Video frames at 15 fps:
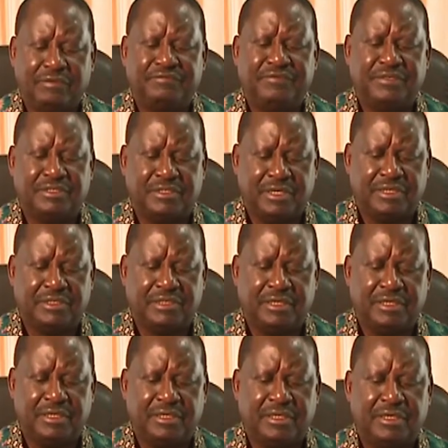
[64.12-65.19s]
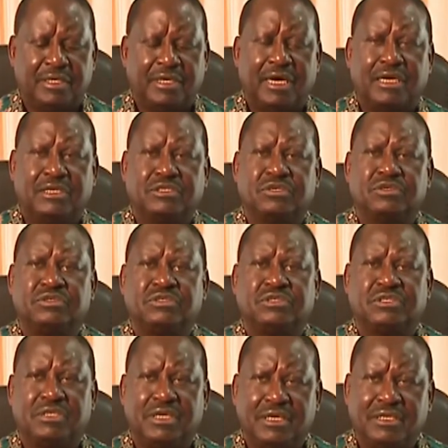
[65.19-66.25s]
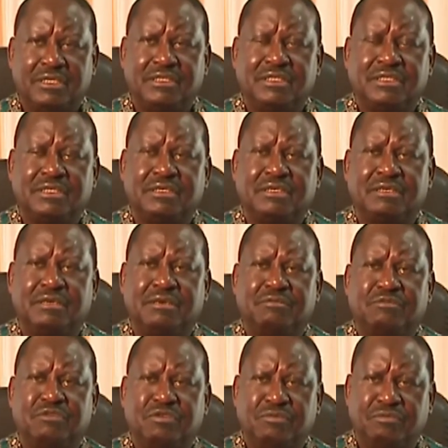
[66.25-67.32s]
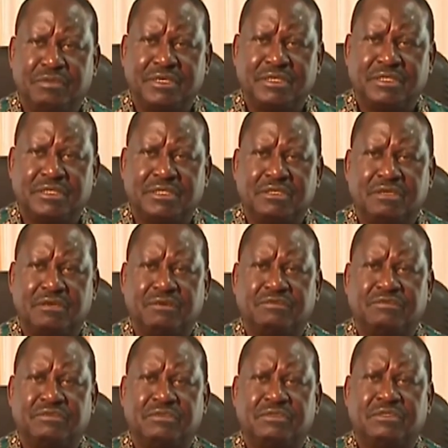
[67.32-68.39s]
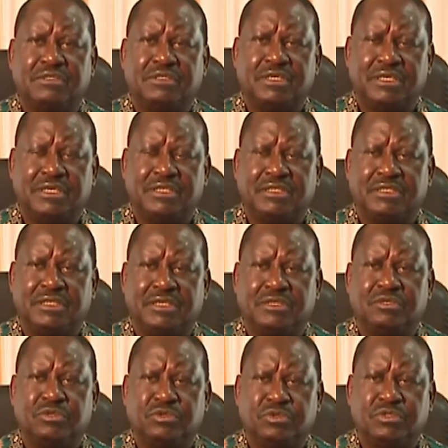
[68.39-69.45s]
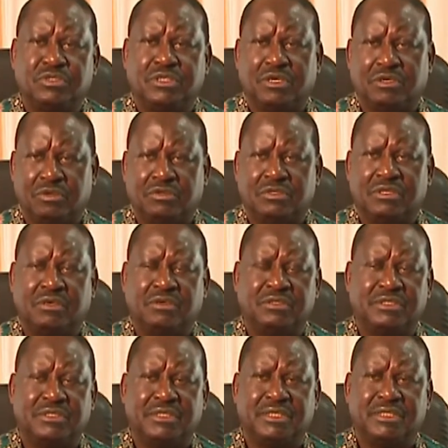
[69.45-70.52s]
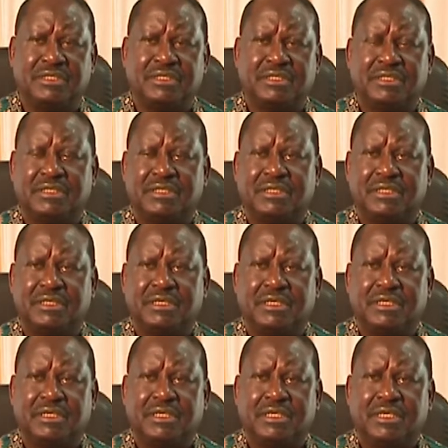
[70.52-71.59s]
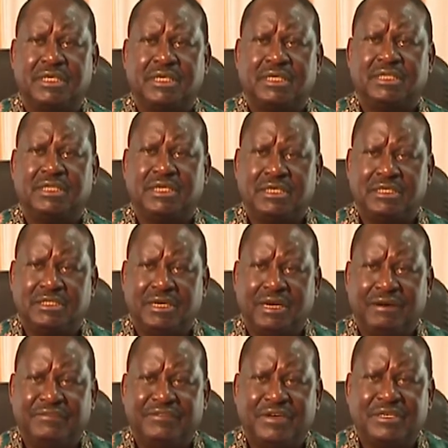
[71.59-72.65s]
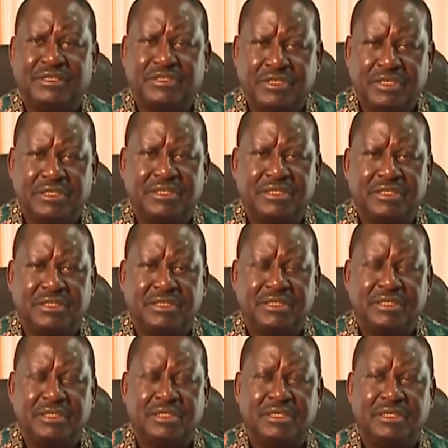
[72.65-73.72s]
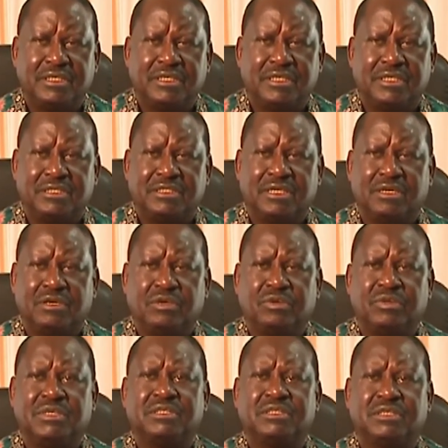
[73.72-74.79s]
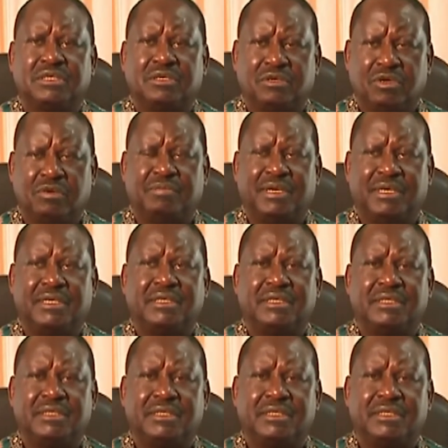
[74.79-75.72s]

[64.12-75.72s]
infrastructure has constrained movement of trade and goods across the continent. The inter-African trade is the lowest globally,